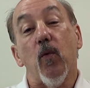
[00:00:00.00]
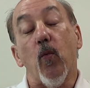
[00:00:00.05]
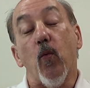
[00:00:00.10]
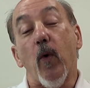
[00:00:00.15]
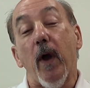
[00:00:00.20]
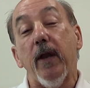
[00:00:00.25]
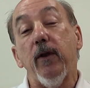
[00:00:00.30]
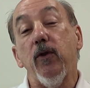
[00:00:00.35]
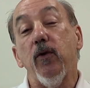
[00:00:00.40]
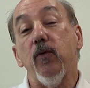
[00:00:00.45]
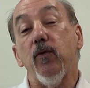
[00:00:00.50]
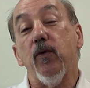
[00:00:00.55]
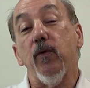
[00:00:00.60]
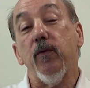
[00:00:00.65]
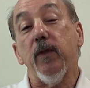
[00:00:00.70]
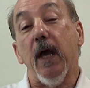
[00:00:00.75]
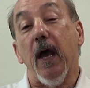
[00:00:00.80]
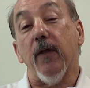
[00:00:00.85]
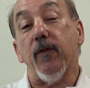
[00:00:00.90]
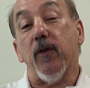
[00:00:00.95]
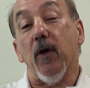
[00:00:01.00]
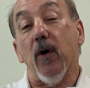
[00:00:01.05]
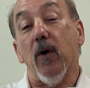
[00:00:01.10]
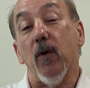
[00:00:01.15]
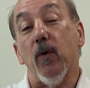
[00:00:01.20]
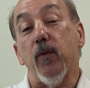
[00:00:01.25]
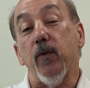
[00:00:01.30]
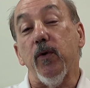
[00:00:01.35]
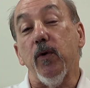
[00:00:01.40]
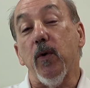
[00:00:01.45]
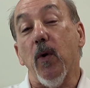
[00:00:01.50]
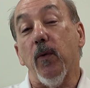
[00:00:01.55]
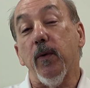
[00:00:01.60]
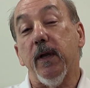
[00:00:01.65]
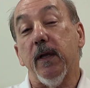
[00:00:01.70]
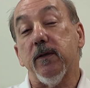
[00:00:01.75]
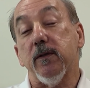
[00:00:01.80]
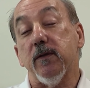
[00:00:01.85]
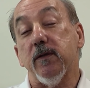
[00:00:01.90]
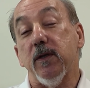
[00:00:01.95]
When you do that, though, you don't
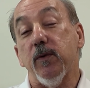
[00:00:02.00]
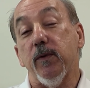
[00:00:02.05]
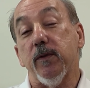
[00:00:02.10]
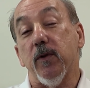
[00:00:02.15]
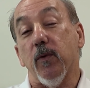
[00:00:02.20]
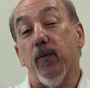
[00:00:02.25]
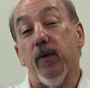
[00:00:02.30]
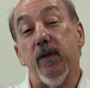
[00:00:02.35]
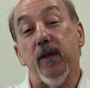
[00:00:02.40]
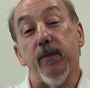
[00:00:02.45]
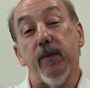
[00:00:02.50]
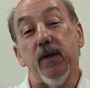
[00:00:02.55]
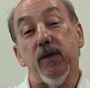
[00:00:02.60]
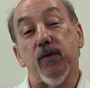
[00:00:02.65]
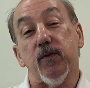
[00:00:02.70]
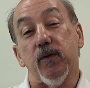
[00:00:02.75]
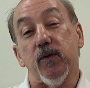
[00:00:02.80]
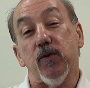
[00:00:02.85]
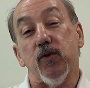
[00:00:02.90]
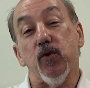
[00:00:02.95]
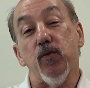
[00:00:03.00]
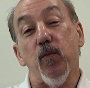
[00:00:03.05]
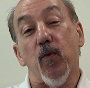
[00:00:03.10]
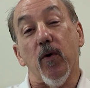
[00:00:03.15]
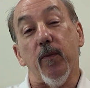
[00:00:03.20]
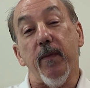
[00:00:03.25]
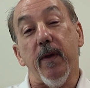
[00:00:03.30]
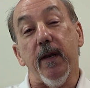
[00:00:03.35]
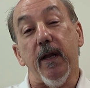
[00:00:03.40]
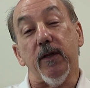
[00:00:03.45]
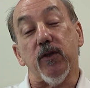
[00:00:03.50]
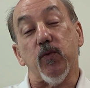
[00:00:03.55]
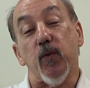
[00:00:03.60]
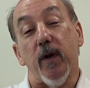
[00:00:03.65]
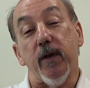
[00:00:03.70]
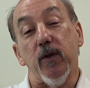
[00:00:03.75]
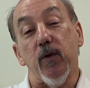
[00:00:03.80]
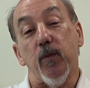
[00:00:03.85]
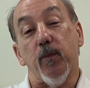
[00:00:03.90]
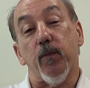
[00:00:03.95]
get to see what the rhythm is for 2 more minutes
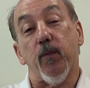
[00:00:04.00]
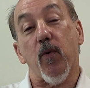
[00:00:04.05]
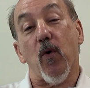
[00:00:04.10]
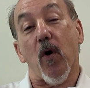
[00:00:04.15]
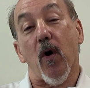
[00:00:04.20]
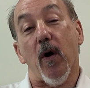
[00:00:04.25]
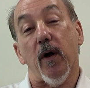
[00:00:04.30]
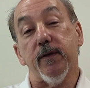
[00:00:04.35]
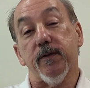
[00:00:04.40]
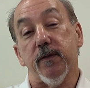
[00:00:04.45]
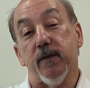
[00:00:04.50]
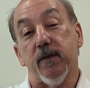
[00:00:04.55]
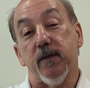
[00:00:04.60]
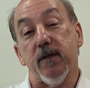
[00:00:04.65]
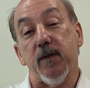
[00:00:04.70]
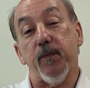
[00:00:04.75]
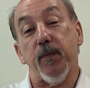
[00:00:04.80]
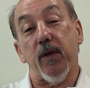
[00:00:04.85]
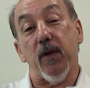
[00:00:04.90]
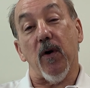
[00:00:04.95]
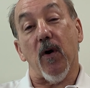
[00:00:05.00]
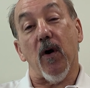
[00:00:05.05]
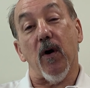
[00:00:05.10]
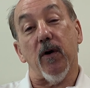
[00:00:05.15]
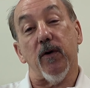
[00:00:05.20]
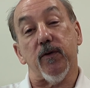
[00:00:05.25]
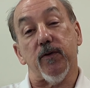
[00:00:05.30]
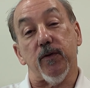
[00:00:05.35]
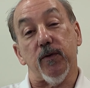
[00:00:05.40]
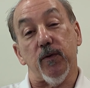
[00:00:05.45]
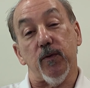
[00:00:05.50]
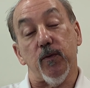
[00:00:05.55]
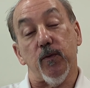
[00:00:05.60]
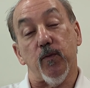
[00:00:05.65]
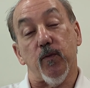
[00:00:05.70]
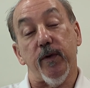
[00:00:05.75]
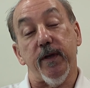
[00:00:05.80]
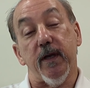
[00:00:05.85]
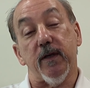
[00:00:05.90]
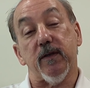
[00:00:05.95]
when you pause the CPR
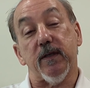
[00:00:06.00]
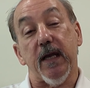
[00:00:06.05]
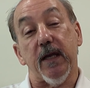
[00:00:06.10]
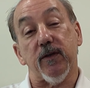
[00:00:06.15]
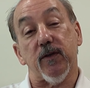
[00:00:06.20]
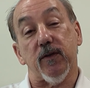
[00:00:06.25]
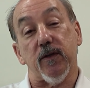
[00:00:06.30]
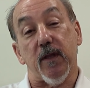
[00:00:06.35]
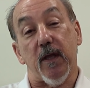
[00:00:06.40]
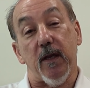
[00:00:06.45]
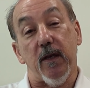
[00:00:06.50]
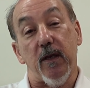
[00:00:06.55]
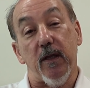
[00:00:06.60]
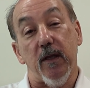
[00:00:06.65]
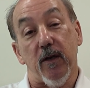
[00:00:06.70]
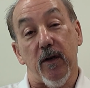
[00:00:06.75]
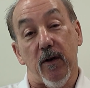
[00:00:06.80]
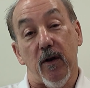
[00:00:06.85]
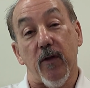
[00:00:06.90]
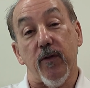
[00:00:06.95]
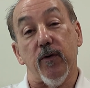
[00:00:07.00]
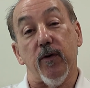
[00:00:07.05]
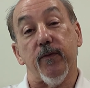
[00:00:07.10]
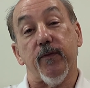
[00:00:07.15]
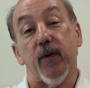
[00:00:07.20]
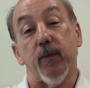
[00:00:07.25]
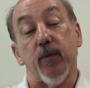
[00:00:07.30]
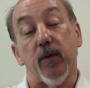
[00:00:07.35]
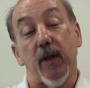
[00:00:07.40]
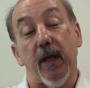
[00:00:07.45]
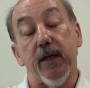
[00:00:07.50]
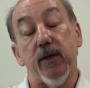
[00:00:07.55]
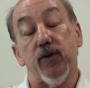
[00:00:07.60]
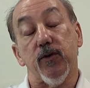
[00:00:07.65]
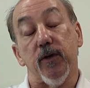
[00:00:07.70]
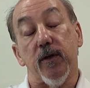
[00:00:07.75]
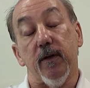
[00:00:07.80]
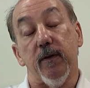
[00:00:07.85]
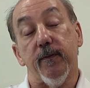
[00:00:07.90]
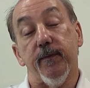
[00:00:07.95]
to reassess do they need another
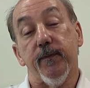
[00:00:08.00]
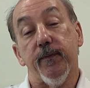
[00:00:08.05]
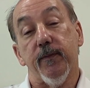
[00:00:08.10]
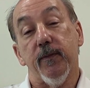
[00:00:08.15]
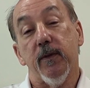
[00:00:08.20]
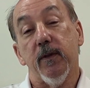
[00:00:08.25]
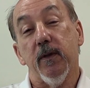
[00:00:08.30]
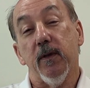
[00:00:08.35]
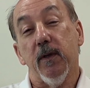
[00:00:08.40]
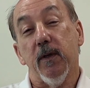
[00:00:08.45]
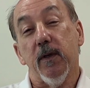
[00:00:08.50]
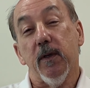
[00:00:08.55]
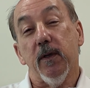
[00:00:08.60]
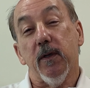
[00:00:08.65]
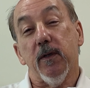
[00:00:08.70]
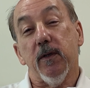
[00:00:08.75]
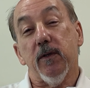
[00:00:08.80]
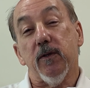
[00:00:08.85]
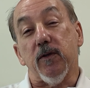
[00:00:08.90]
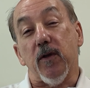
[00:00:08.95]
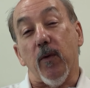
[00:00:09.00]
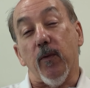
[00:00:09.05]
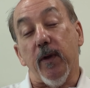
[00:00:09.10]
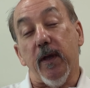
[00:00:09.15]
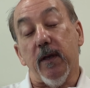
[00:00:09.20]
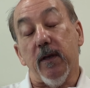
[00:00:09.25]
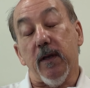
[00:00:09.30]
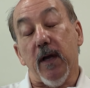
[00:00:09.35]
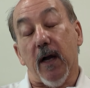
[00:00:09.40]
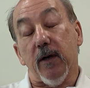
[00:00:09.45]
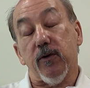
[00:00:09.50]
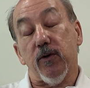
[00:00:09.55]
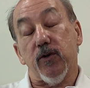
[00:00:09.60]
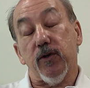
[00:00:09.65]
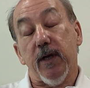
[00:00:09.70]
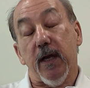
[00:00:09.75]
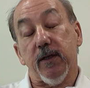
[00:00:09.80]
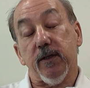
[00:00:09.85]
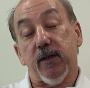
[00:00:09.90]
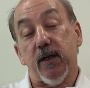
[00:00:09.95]
defibrillation. So in Dr.
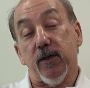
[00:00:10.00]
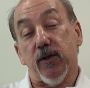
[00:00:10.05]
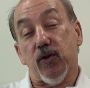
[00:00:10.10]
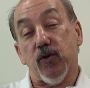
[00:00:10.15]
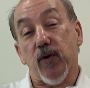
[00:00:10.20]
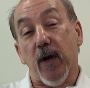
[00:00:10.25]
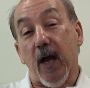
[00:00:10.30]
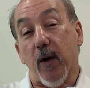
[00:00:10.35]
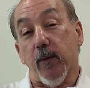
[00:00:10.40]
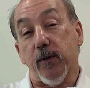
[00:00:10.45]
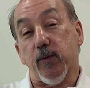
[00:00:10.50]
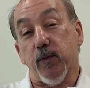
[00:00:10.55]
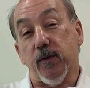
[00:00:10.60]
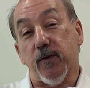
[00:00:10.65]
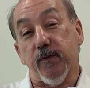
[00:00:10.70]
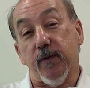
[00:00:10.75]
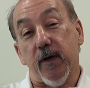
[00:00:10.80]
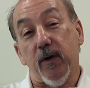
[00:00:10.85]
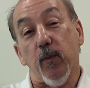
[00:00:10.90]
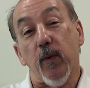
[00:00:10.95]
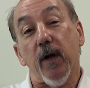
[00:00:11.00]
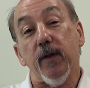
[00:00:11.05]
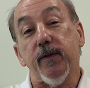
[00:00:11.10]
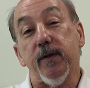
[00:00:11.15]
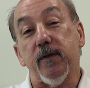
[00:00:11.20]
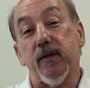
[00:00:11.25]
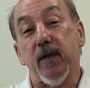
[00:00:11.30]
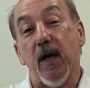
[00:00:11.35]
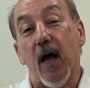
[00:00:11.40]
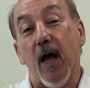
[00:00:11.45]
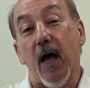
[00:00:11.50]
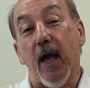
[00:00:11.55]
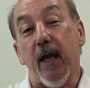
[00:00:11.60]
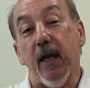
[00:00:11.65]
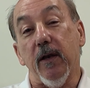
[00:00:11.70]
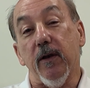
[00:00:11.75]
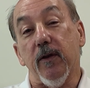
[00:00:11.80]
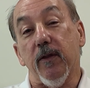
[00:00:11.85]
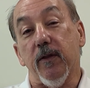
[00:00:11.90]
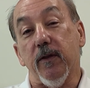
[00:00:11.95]
Cheskis' trial, which was very well
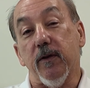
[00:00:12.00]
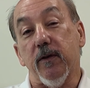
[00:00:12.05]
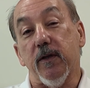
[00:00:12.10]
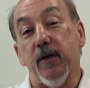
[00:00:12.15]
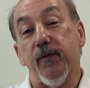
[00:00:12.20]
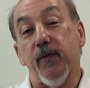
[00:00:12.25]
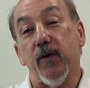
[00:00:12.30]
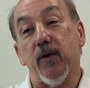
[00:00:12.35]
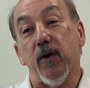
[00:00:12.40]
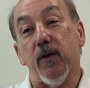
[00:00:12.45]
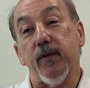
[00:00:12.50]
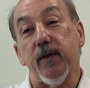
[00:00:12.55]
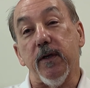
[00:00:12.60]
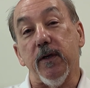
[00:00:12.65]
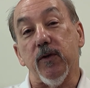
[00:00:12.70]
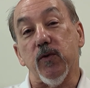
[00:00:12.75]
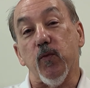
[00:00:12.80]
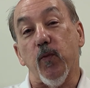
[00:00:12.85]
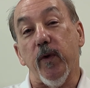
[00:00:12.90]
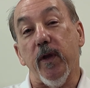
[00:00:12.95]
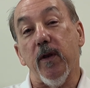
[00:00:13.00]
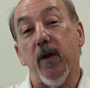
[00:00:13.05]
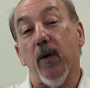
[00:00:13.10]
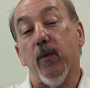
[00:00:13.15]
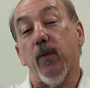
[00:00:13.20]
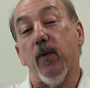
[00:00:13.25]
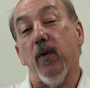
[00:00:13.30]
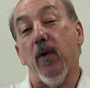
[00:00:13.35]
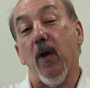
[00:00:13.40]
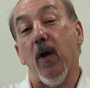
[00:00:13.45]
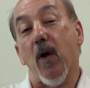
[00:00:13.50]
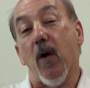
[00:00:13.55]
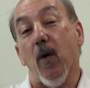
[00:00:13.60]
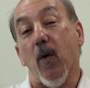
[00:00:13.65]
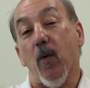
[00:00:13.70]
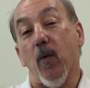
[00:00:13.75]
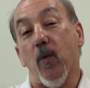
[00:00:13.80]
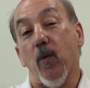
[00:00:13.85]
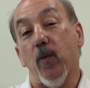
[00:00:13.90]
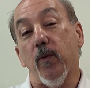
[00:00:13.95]
designed, the difficulty is we don't
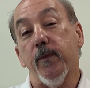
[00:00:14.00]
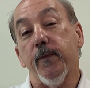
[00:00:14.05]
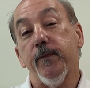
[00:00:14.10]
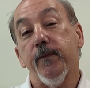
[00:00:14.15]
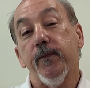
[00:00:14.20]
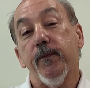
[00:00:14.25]
know